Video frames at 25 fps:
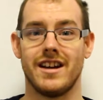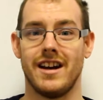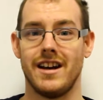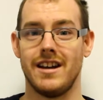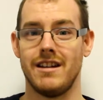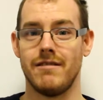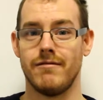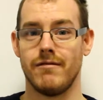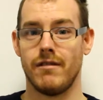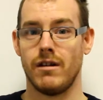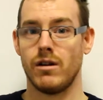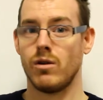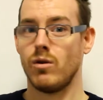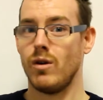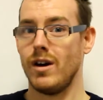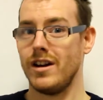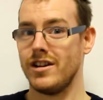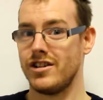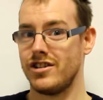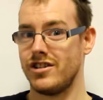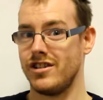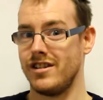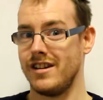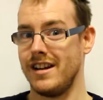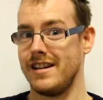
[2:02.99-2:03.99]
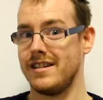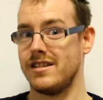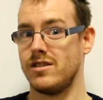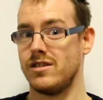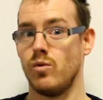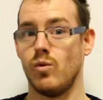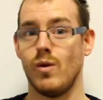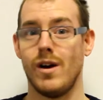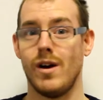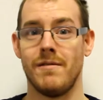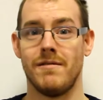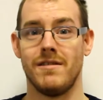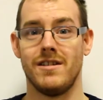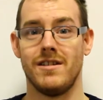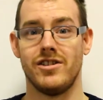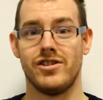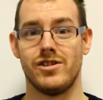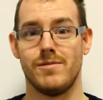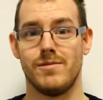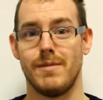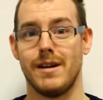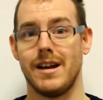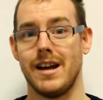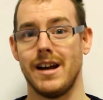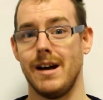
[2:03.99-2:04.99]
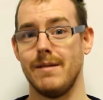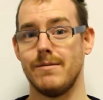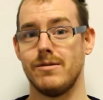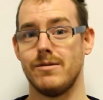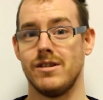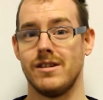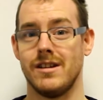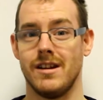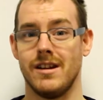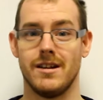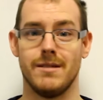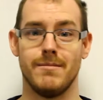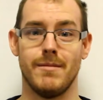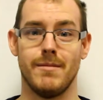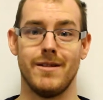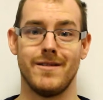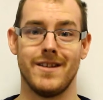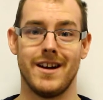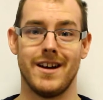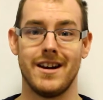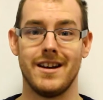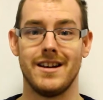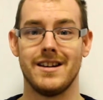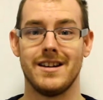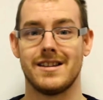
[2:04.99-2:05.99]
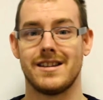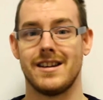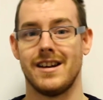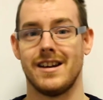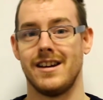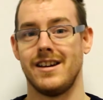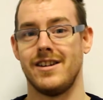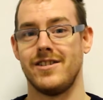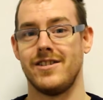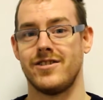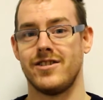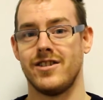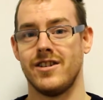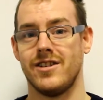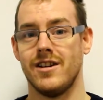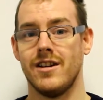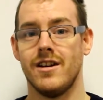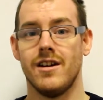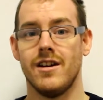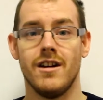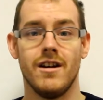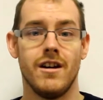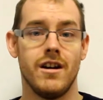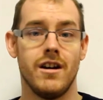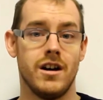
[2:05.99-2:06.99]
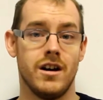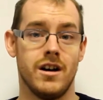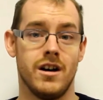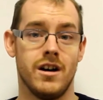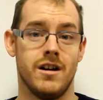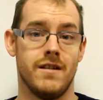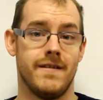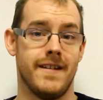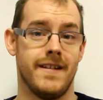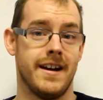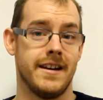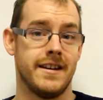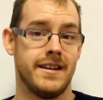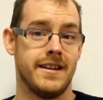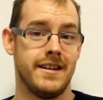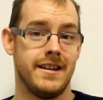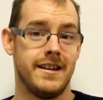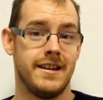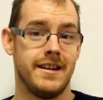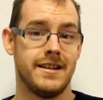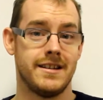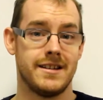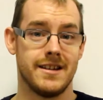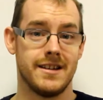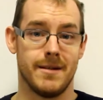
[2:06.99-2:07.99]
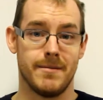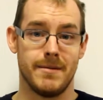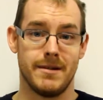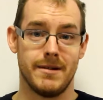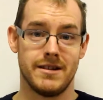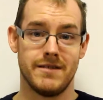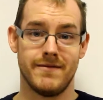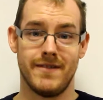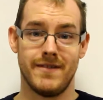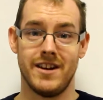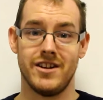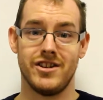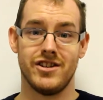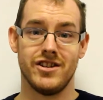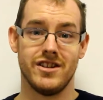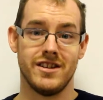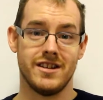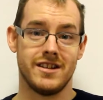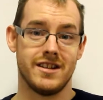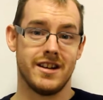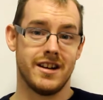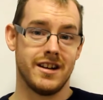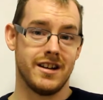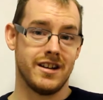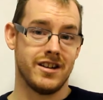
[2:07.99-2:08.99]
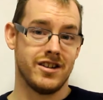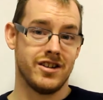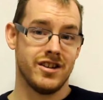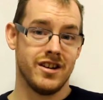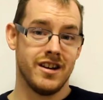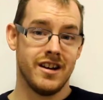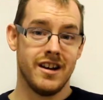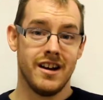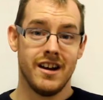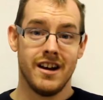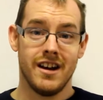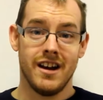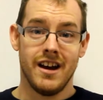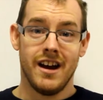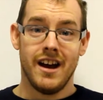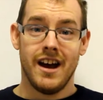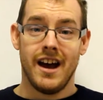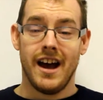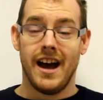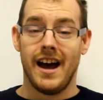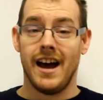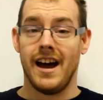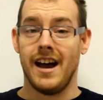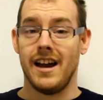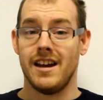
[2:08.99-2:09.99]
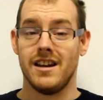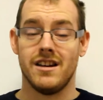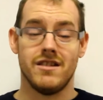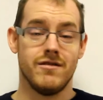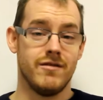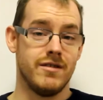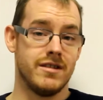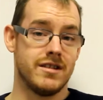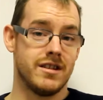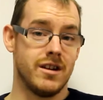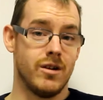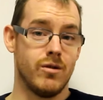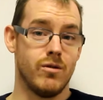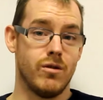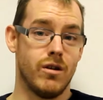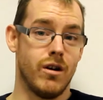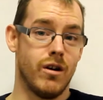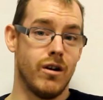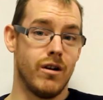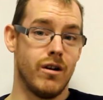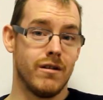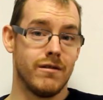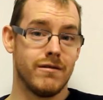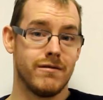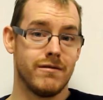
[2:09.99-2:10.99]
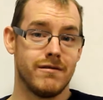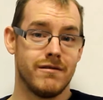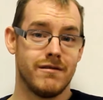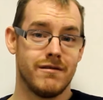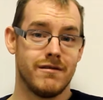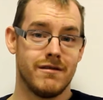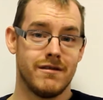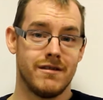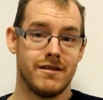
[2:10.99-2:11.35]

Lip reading: gave a question as to whether this should be captured at the modality stage or at the sub-intervention stage. And the result of